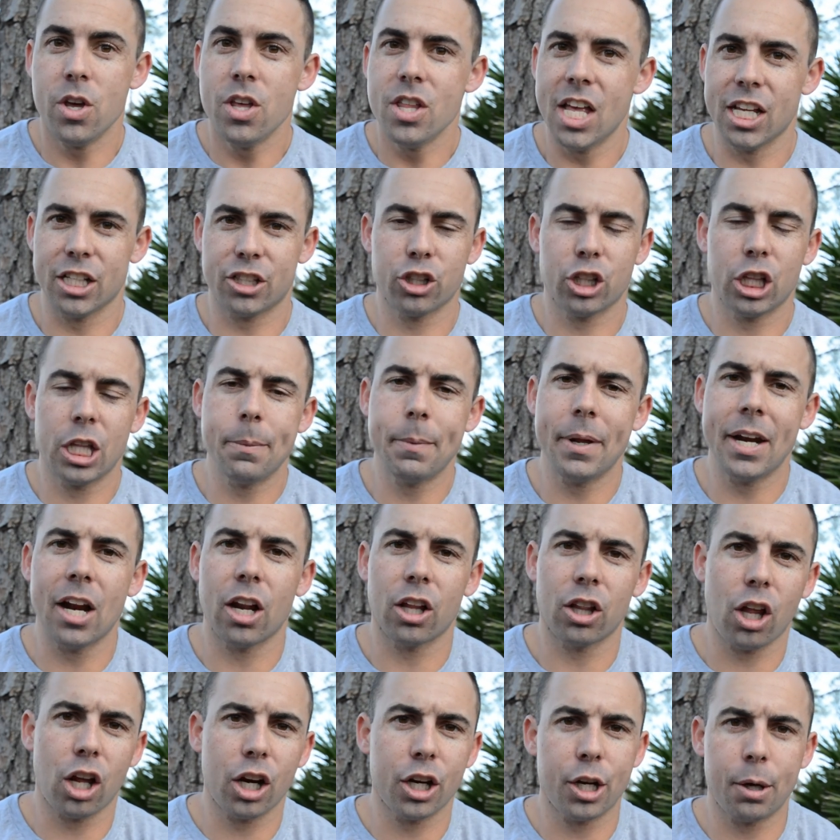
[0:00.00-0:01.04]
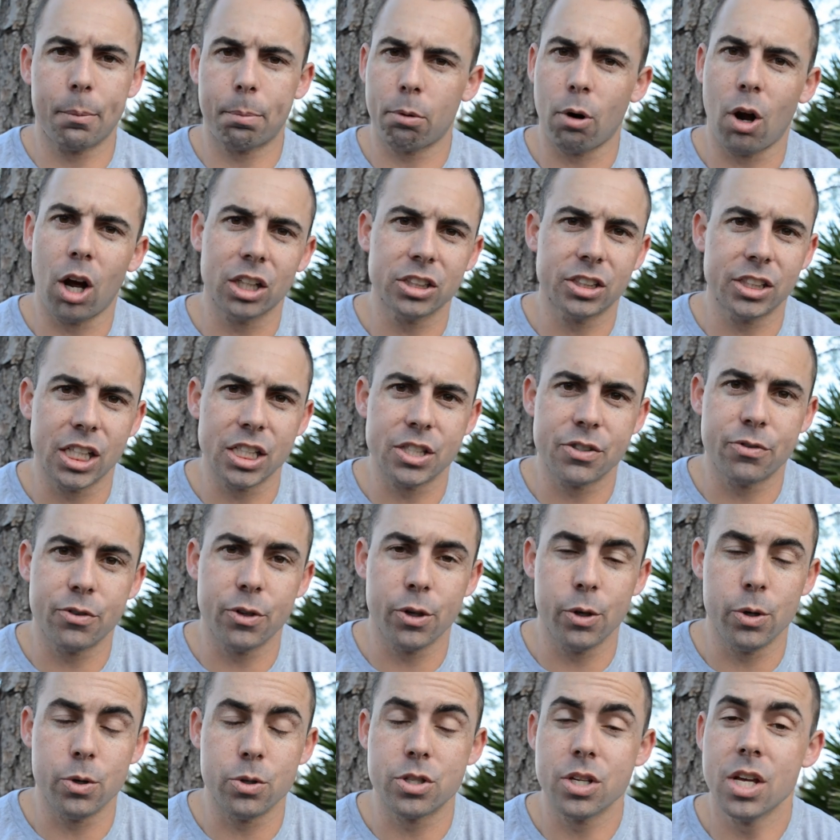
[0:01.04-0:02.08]
That's going to eliminate a lot of your processed
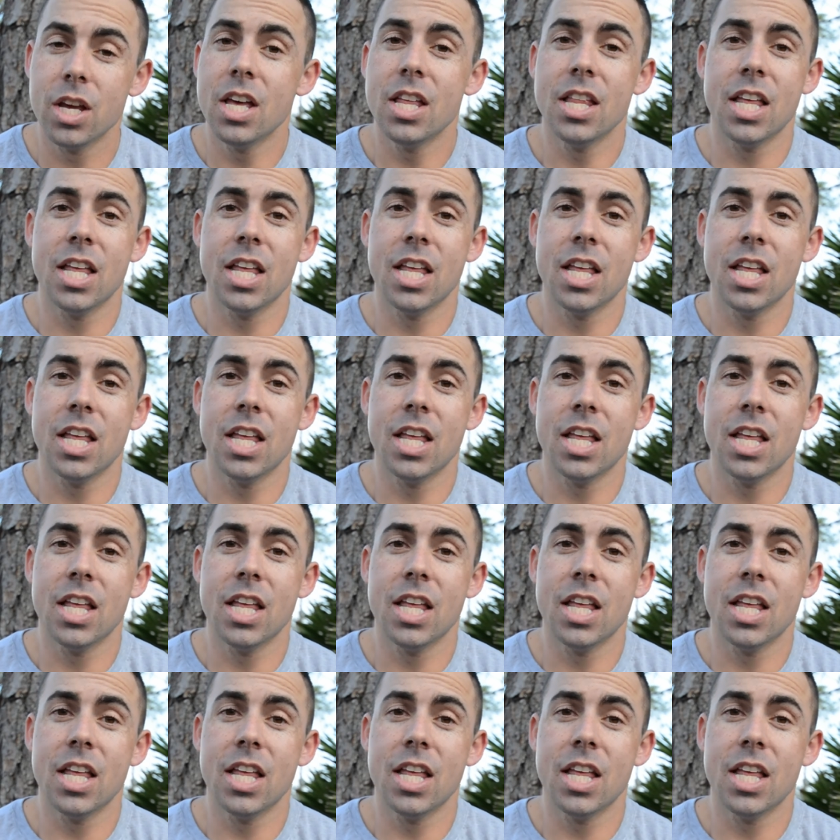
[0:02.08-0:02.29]
foods.